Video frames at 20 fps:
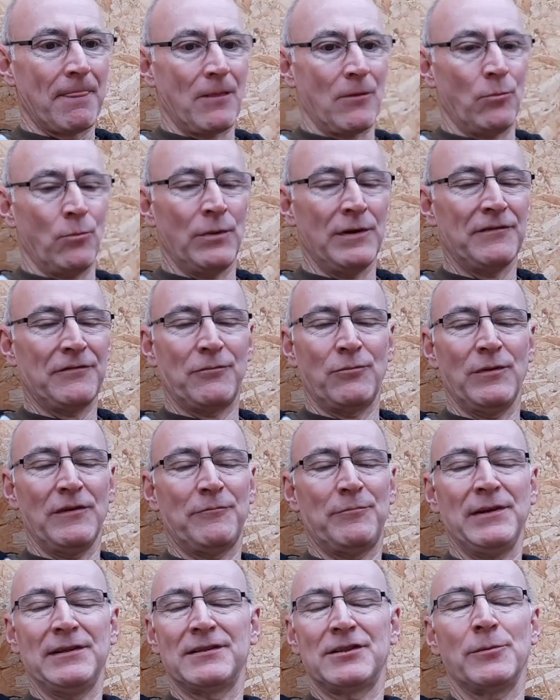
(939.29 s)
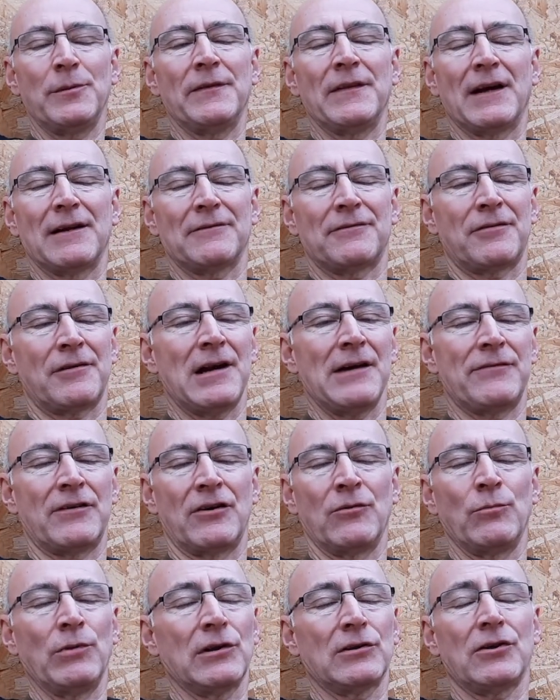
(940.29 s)
We've been doing that forever
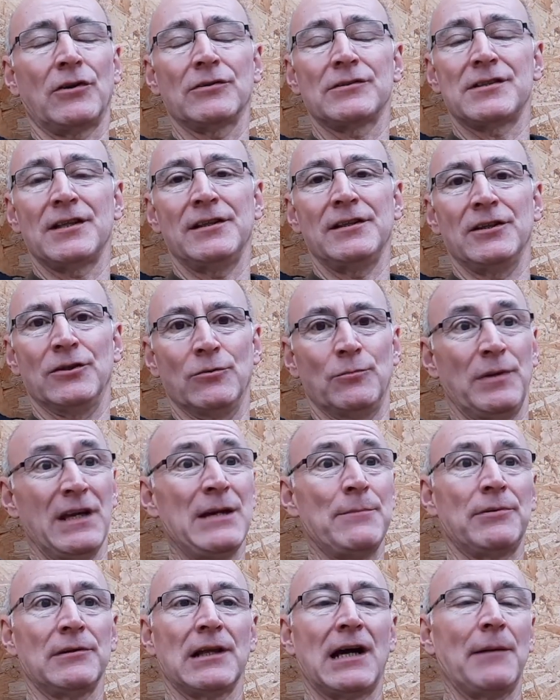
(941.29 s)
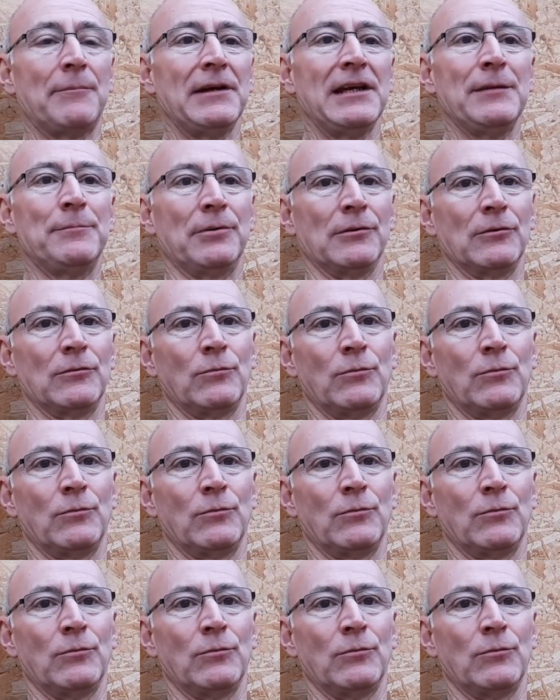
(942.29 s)
and we'll continue. People are people.